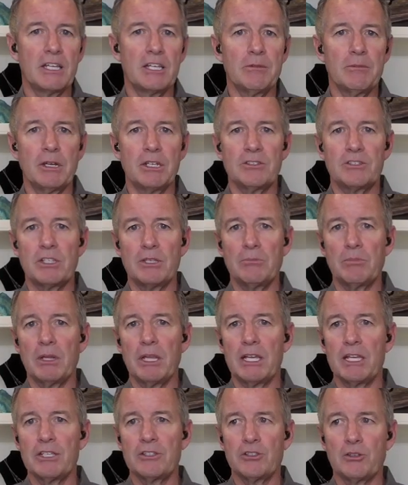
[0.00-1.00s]
You might see
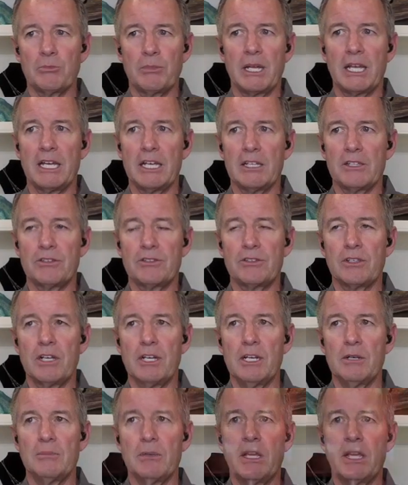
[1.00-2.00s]
plays or bands
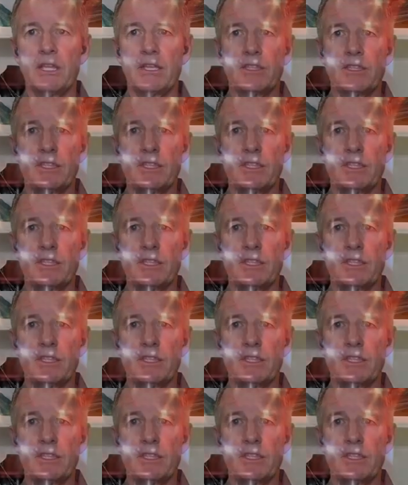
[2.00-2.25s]
playing